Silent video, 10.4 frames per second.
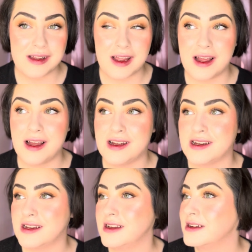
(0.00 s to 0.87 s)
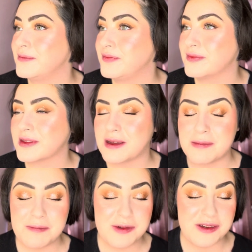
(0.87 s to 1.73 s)
Like, I'm
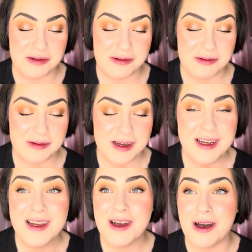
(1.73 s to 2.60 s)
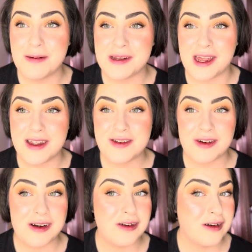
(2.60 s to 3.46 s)
so obsessed
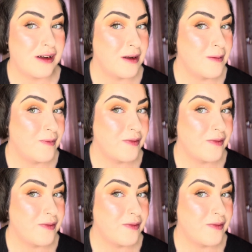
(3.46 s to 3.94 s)
right now.